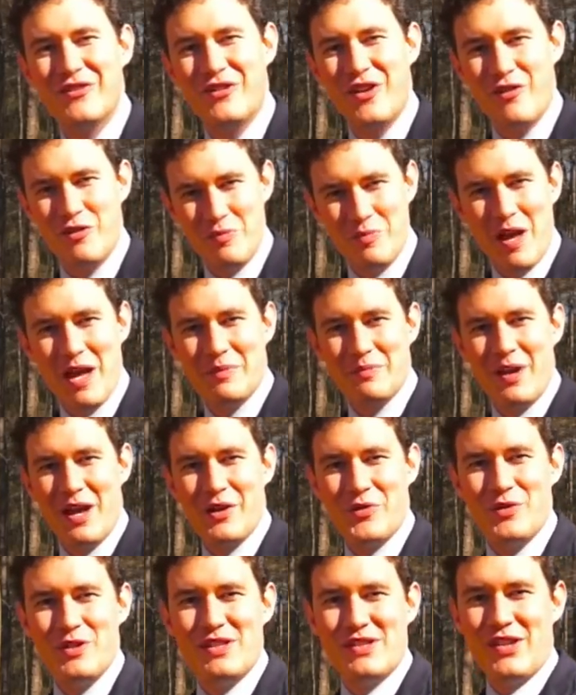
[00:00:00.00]
every
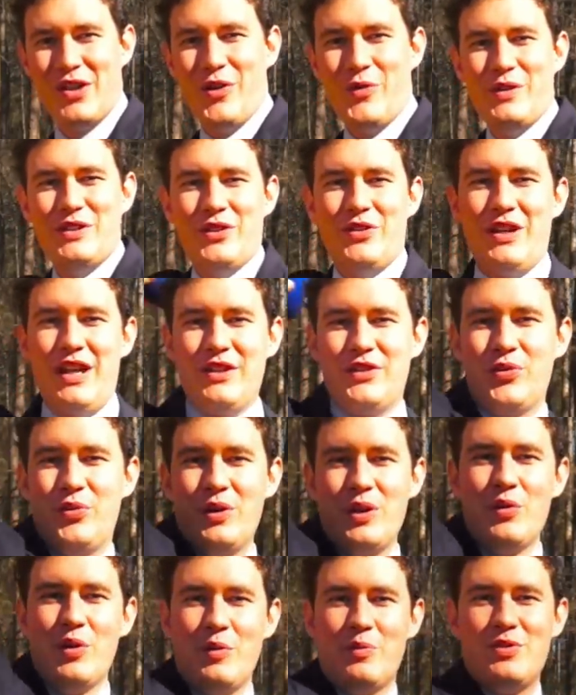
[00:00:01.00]
backpack we sell, we donate
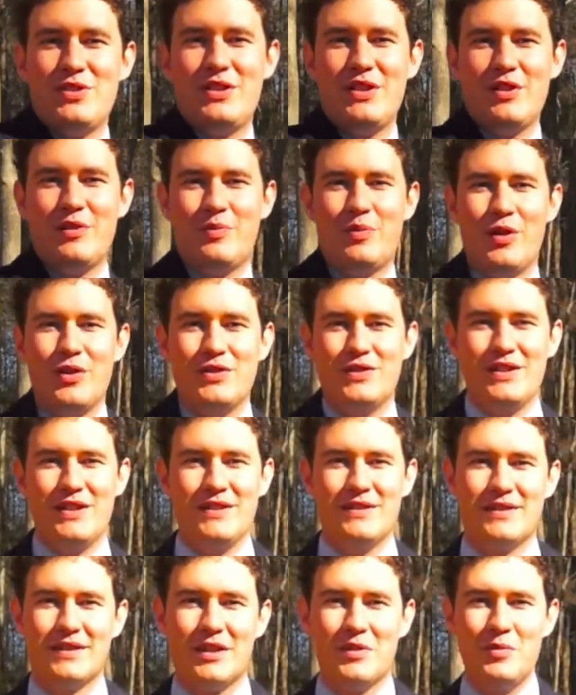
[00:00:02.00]
21% of the
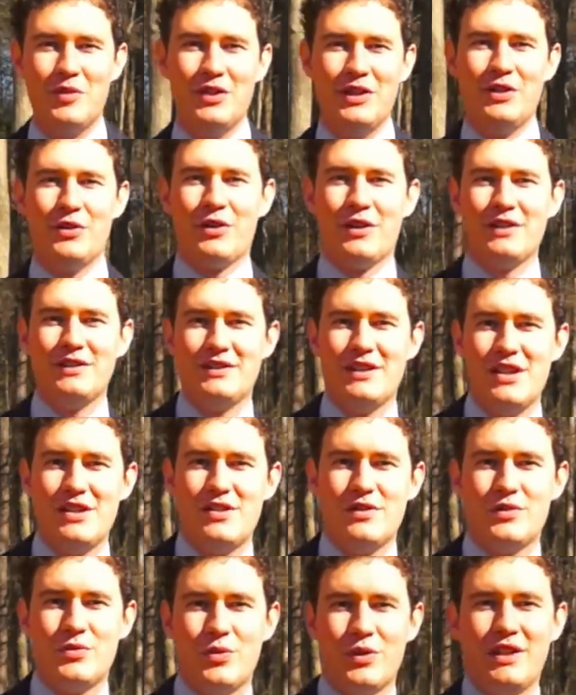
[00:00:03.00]
proceeds to community
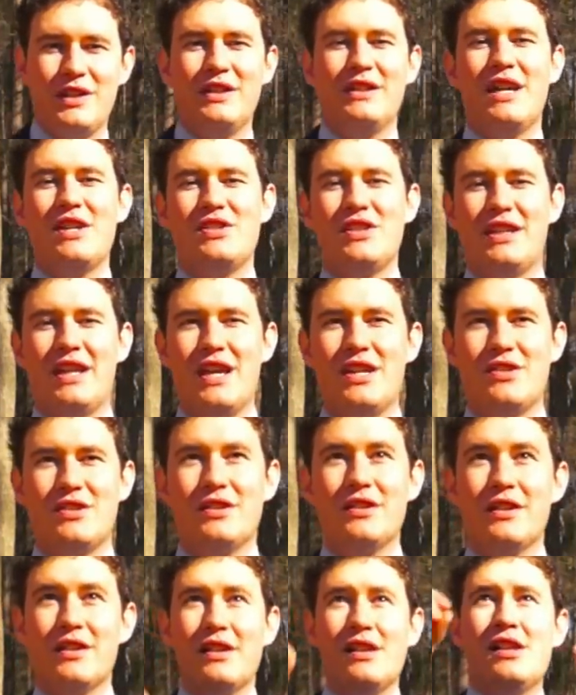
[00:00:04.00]
organizations working in
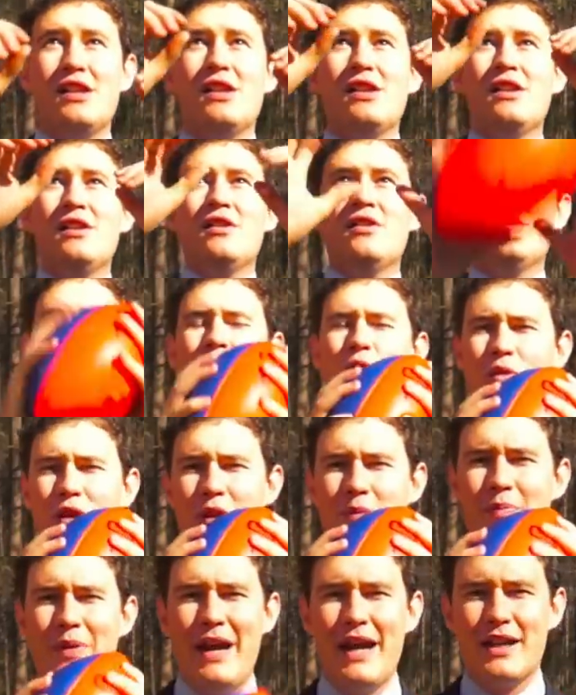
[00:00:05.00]
education.
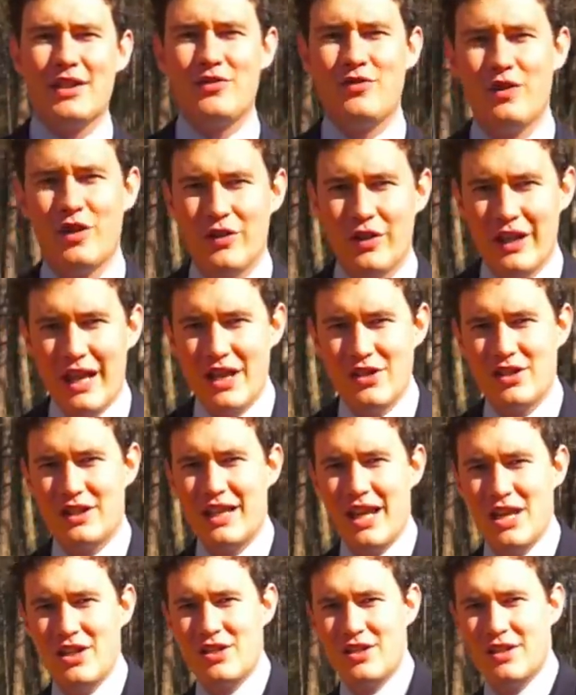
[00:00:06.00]
We at PAX feel that
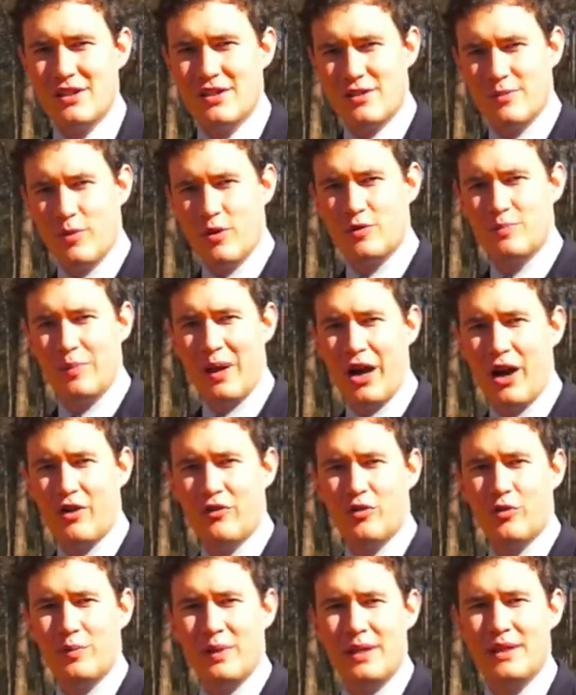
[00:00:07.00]
education is the most
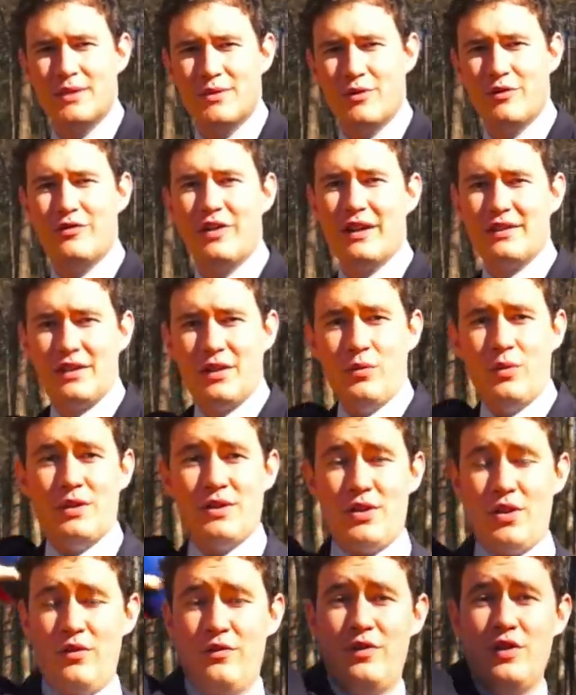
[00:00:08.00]
powerful means of affecting
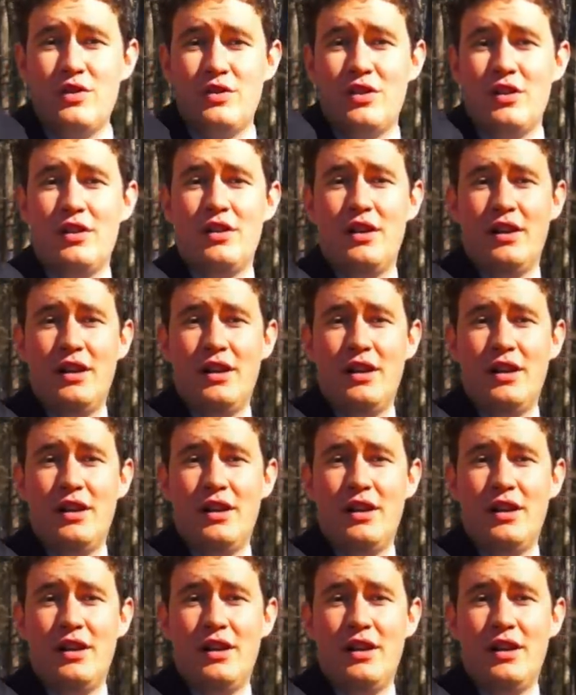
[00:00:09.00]
one's own future,